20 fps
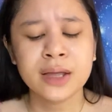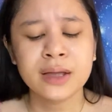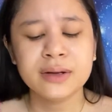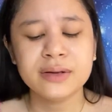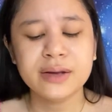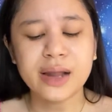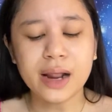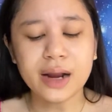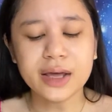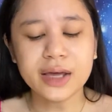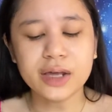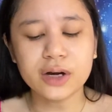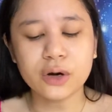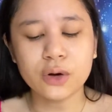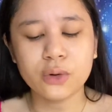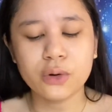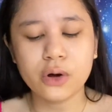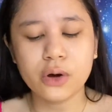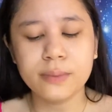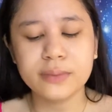delicate
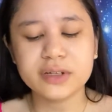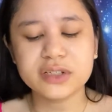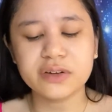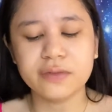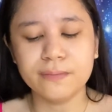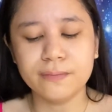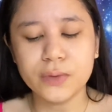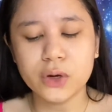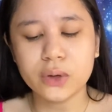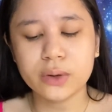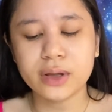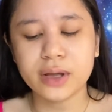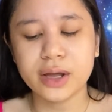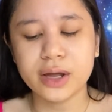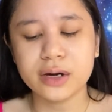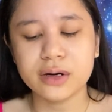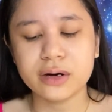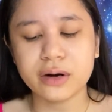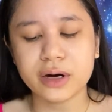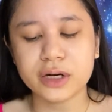aromas of mocha
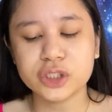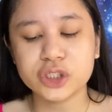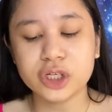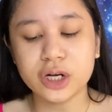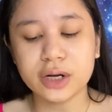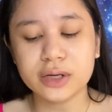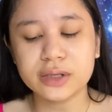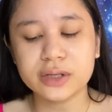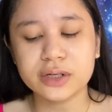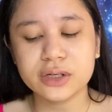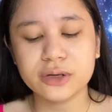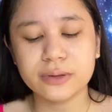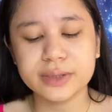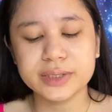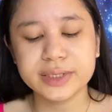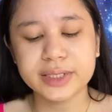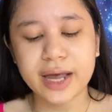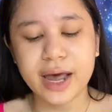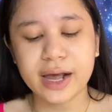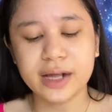and dark chocolate
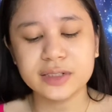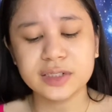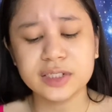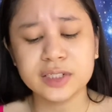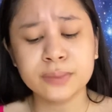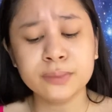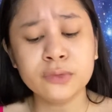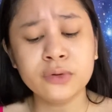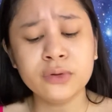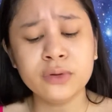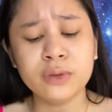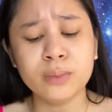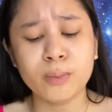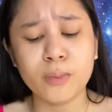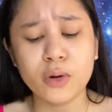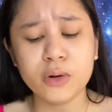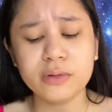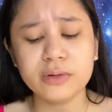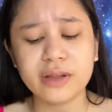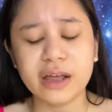towards the end, smooth,
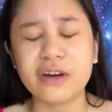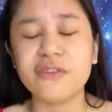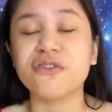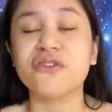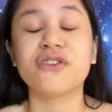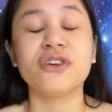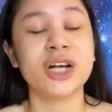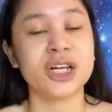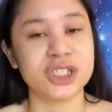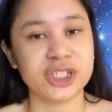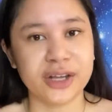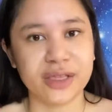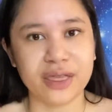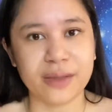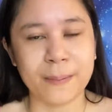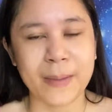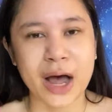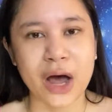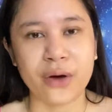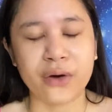bold, and fresh in the
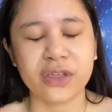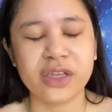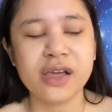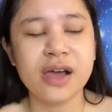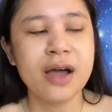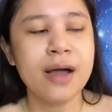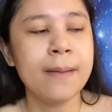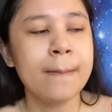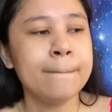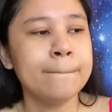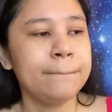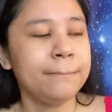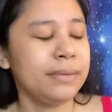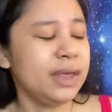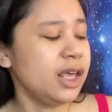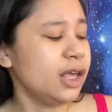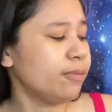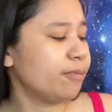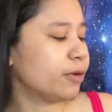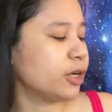mouth.
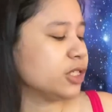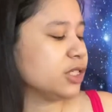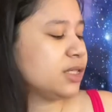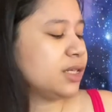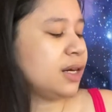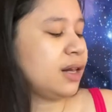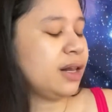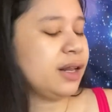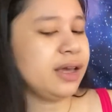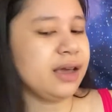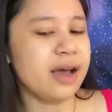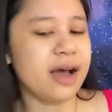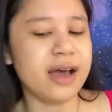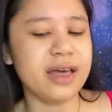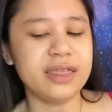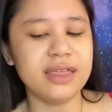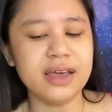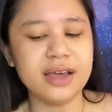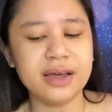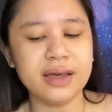Me personally, I
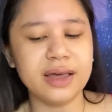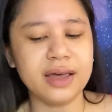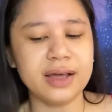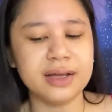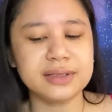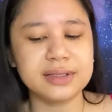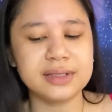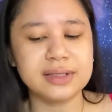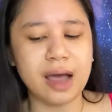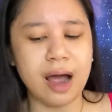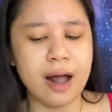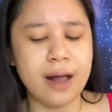think it's